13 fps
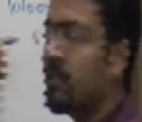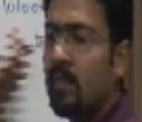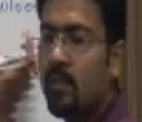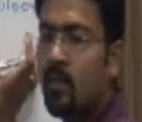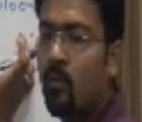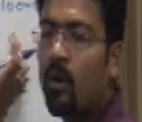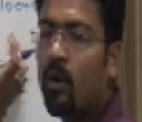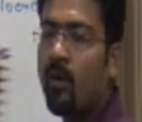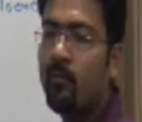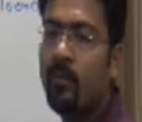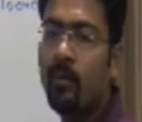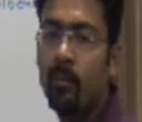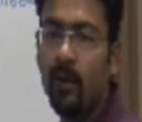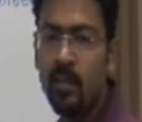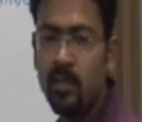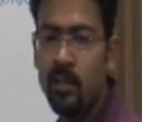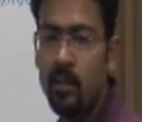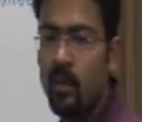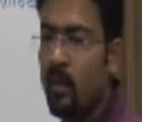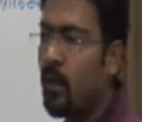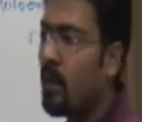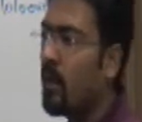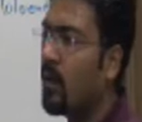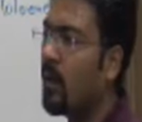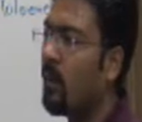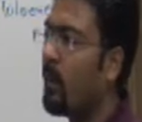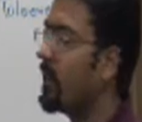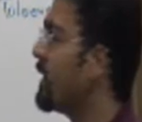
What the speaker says: do not differ much. I think